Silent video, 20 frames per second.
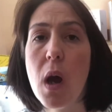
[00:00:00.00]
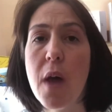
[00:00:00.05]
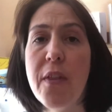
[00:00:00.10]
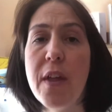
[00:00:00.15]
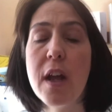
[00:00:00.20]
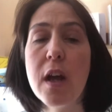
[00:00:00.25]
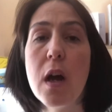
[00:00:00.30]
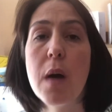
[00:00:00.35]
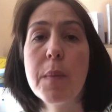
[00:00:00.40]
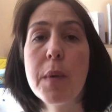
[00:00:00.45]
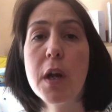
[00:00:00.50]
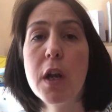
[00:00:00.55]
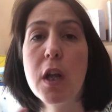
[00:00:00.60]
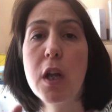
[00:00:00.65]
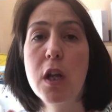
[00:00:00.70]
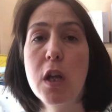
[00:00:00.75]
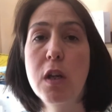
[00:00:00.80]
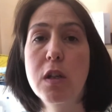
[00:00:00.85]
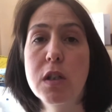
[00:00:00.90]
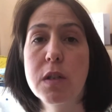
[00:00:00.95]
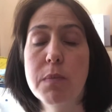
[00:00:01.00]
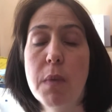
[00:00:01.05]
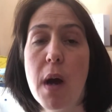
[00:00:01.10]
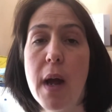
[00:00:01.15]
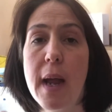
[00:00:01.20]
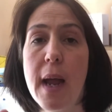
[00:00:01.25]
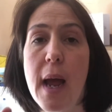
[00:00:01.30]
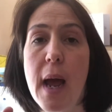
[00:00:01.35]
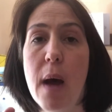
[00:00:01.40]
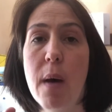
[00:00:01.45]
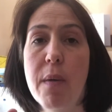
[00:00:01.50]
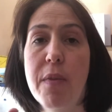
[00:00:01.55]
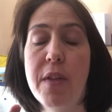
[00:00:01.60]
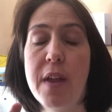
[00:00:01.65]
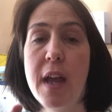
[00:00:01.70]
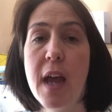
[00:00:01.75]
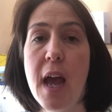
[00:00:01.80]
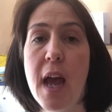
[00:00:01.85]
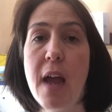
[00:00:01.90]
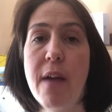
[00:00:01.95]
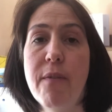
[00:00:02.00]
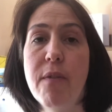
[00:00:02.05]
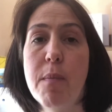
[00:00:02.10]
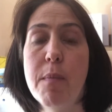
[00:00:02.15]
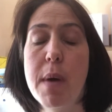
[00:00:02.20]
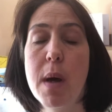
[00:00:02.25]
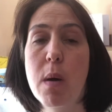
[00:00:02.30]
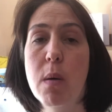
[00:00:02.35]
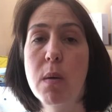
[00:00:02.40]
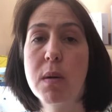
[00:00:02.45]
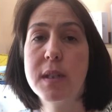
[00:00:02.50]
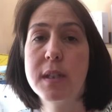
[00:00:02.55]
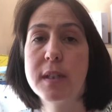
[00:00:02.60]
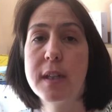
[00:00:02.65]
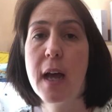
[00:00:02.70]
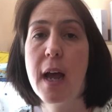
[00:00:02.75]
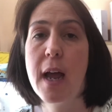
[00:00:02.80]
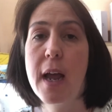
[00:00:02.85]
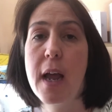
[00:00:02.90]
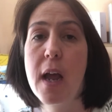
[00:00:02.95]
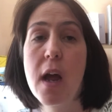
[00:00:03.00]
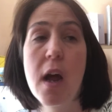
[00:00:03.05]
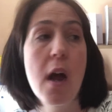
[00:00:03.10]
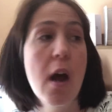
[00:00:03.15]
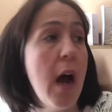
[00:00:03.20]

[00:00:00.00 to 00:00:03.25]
I think I'm going to use my healthy A for milk today.